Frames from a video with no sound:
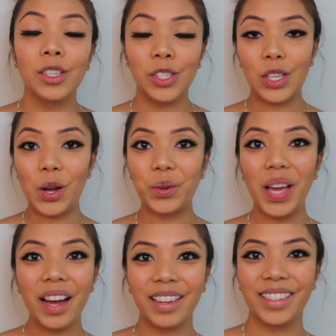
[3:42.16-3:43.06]
So
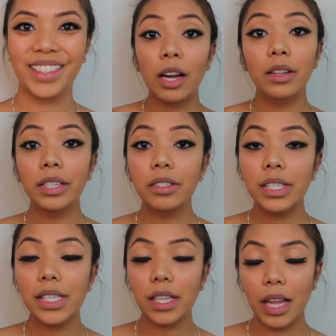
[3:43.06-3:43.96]
yeah. Now, little
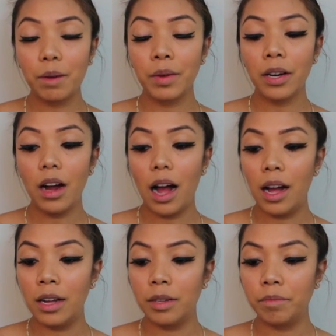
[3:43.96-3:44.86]
disclaimer,
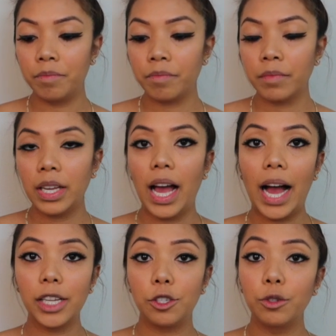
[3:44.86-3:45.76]

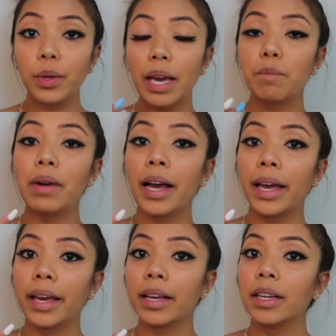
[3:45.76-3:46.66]
I do get
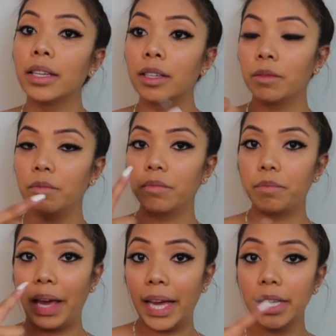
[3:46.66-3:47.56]
my
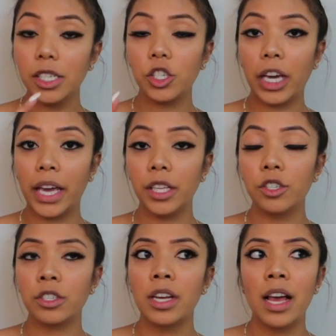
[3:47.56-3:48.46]
bands
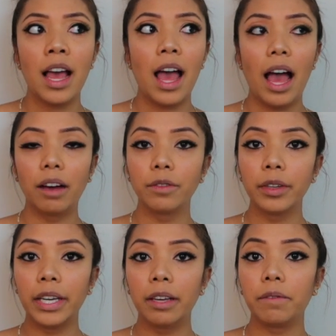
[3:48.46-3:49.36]
changed
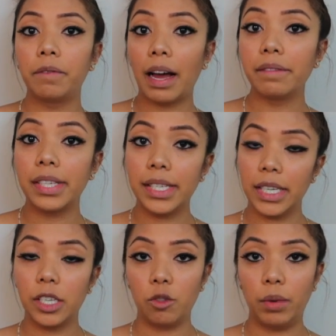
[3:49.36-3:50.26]
every 5 to
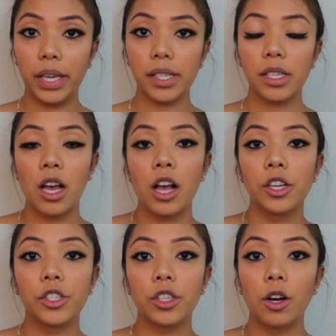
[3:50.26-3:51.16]
6 weeks,
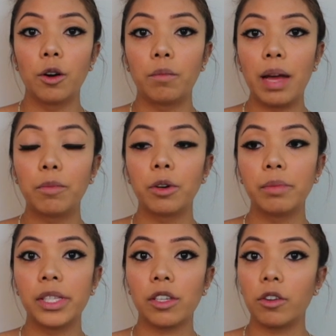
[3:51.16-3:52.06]
so my
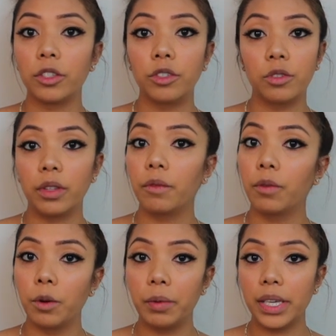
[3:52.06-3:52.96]
appointments aren't usually
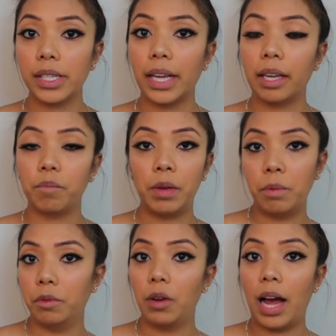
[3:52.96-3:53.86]
4 weeks like
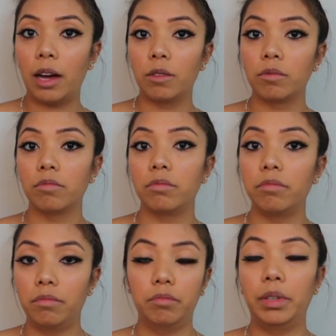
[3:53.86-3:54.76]
how
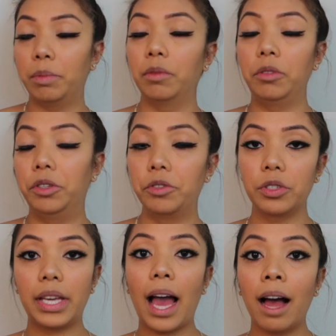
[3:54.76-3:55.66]
people
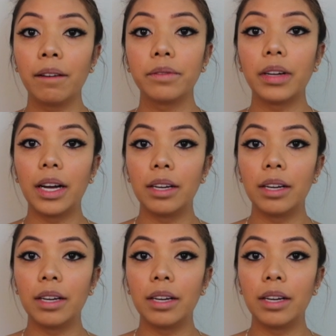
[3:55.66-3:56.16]
usually have